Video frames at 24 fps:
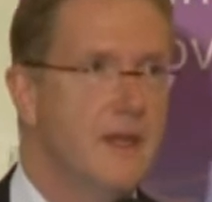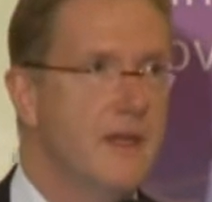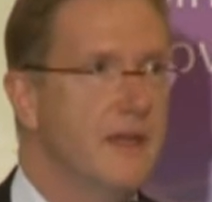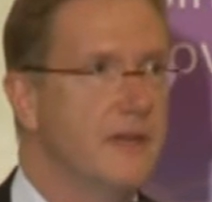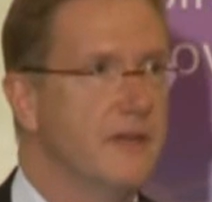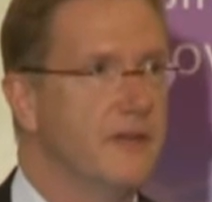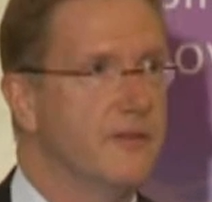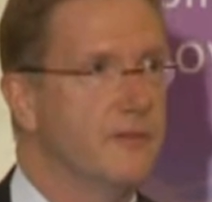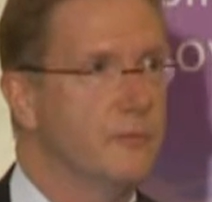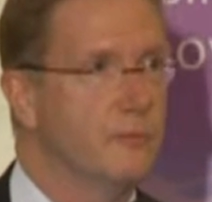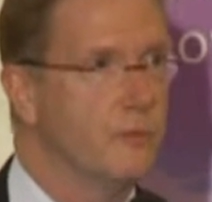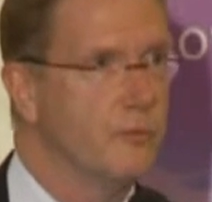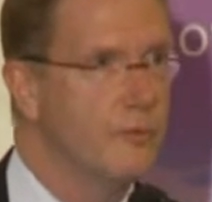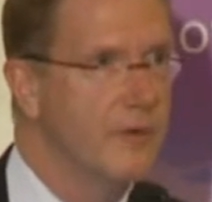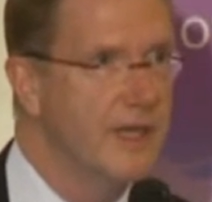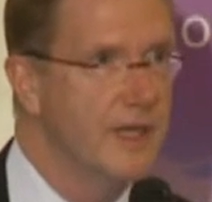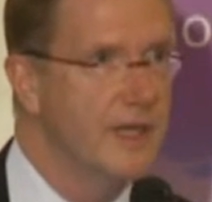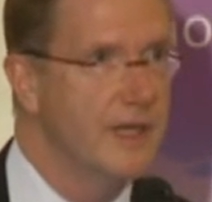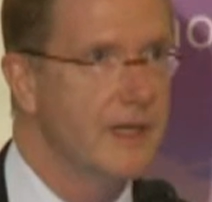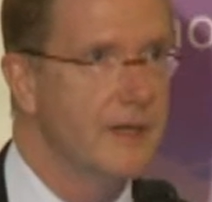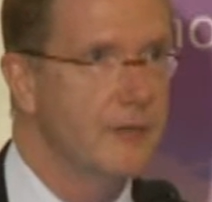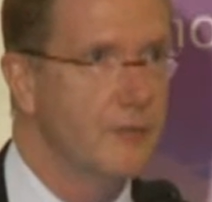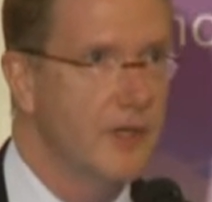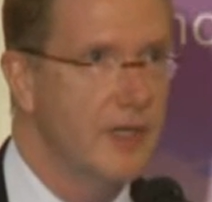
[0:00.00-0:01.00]
It's
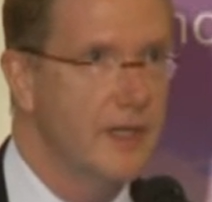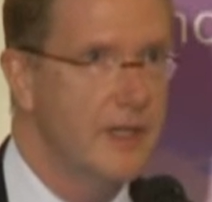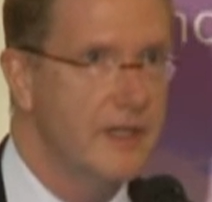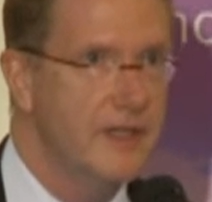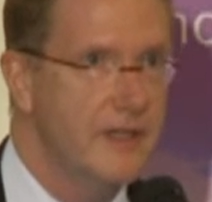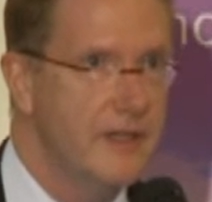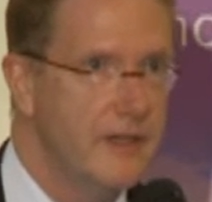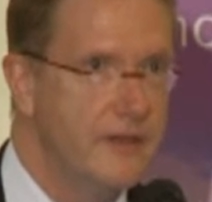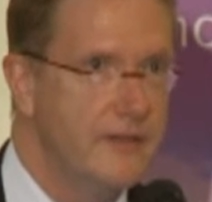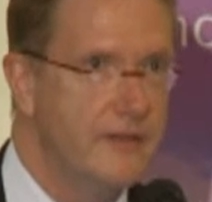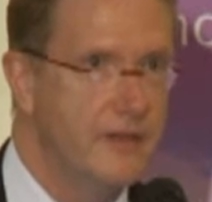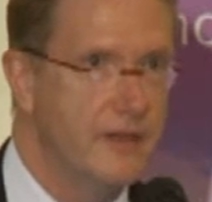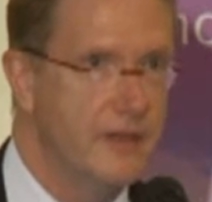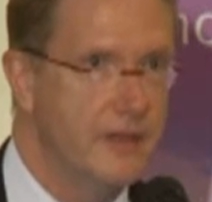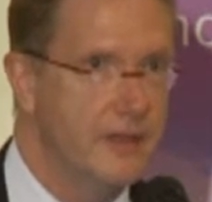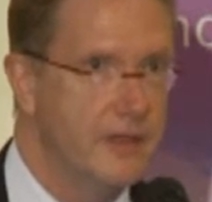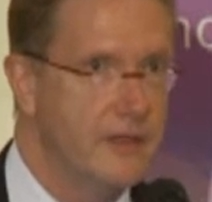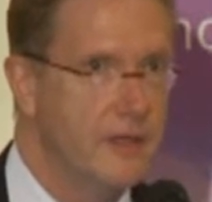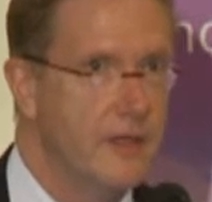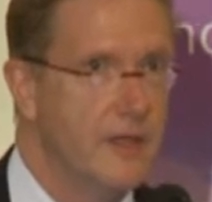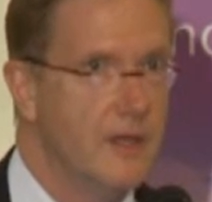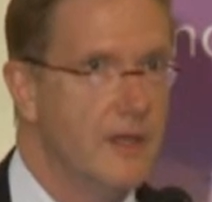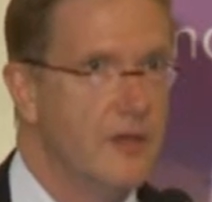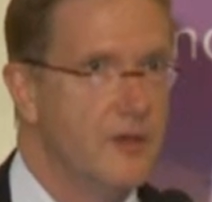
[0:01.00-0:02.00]
really, really
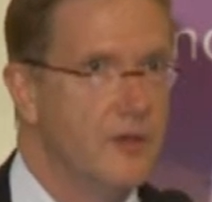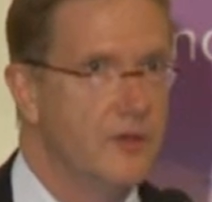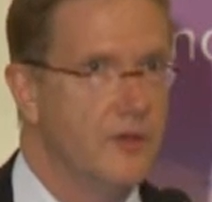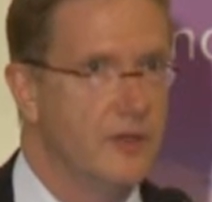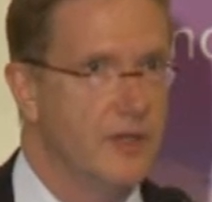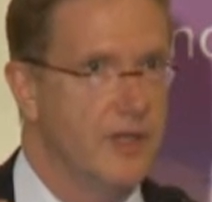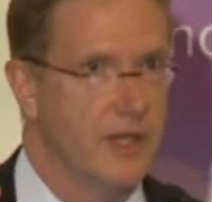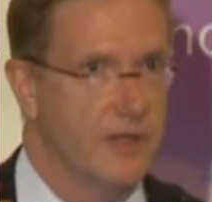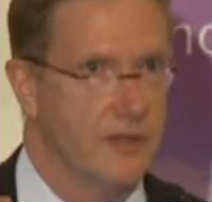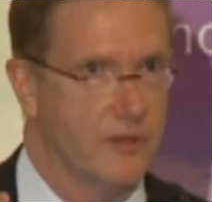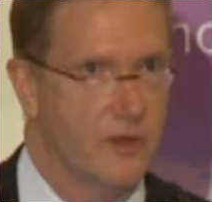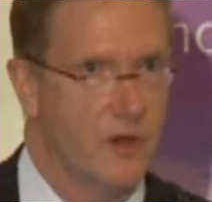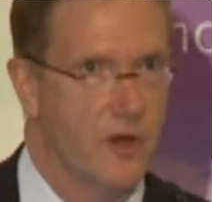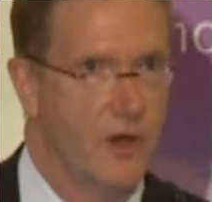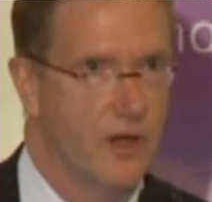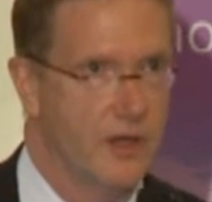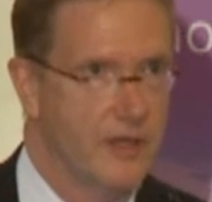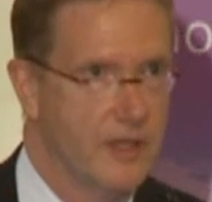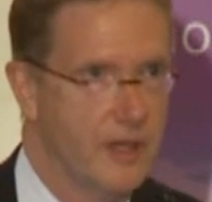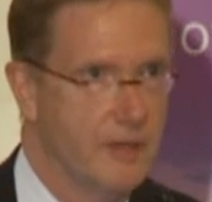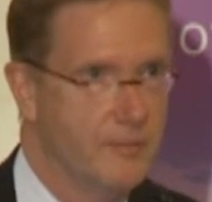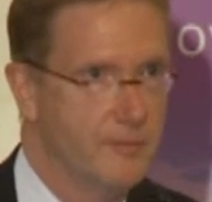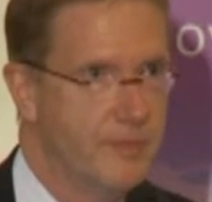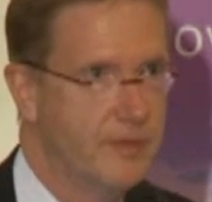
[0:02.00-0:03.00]
easy to get
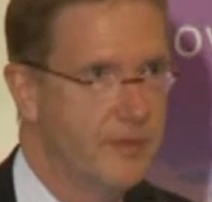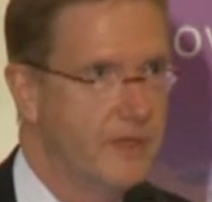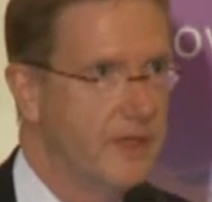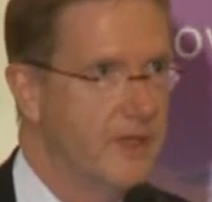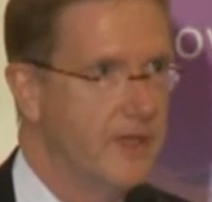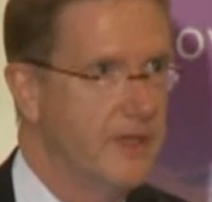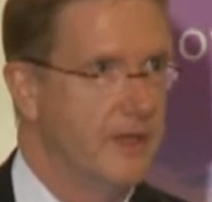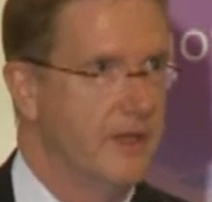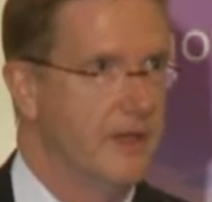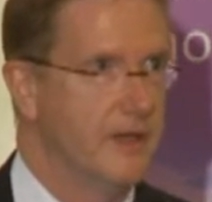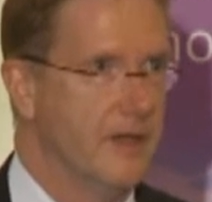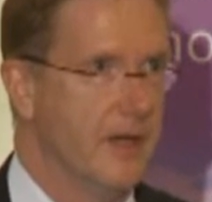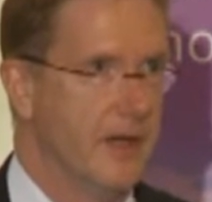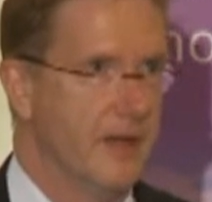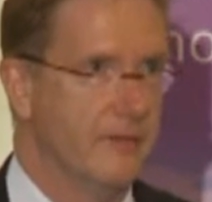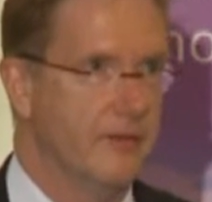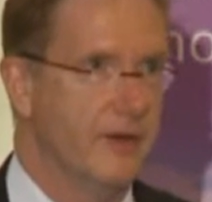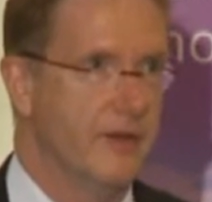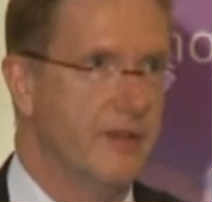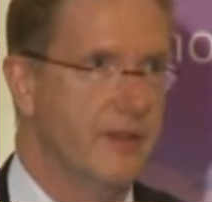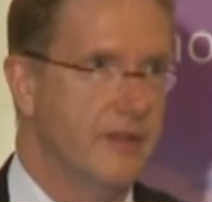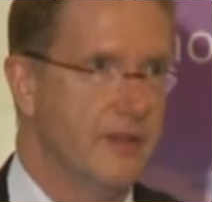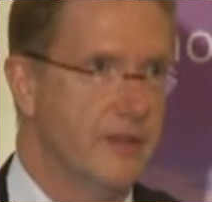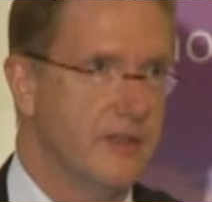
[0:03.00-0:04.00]
caught up in
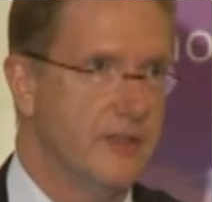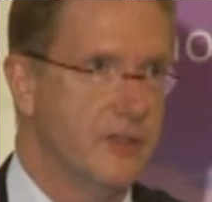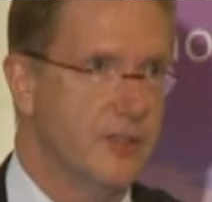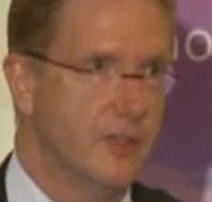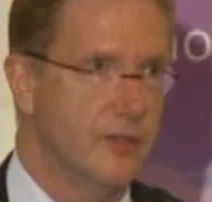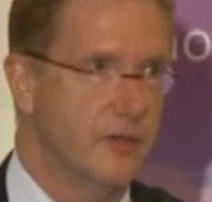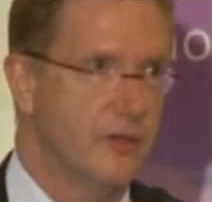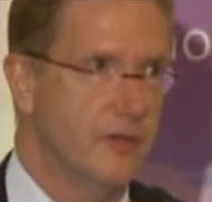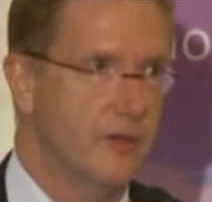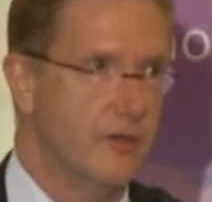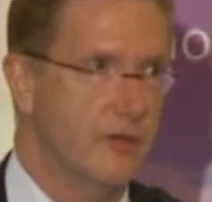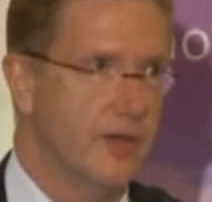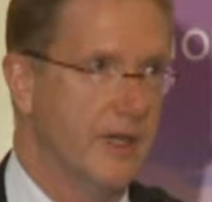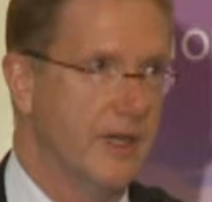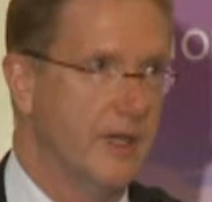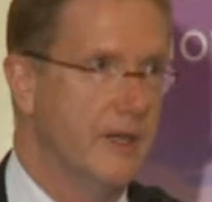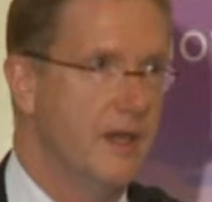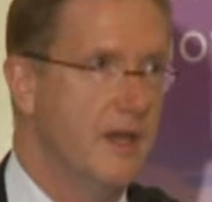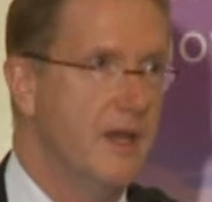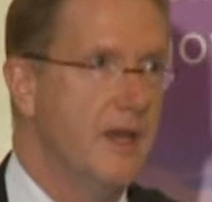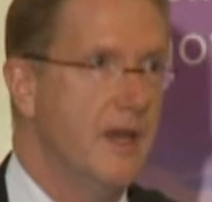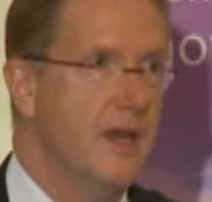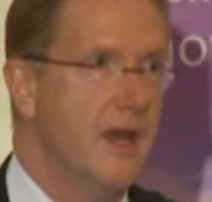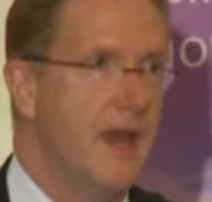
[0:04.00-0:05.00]
everything that you're doing
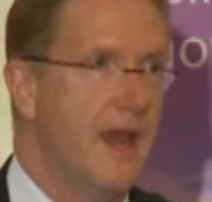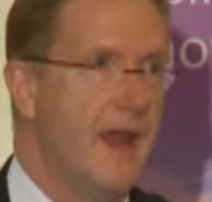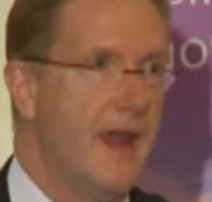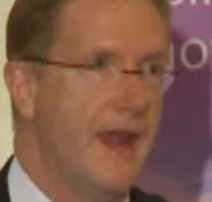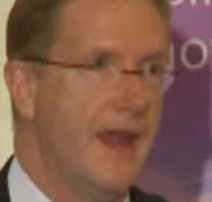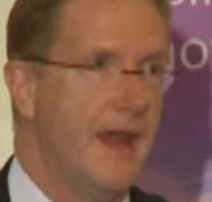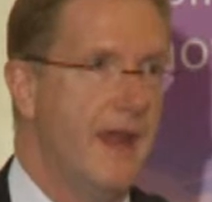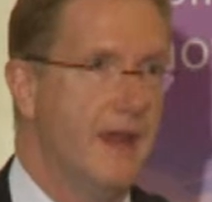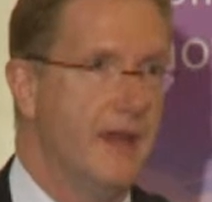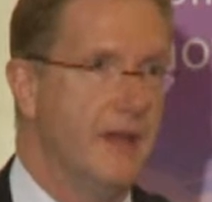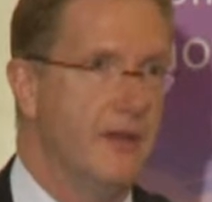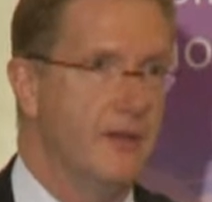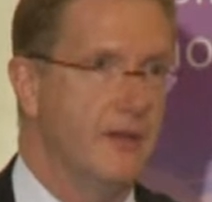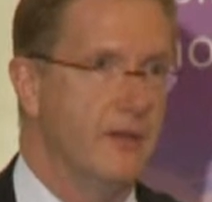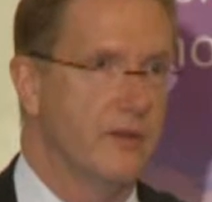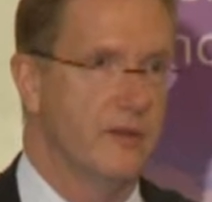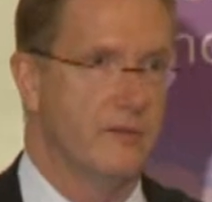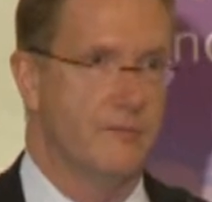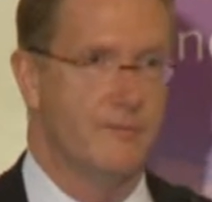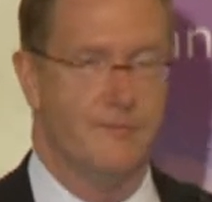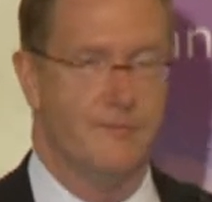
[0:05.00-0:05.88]
and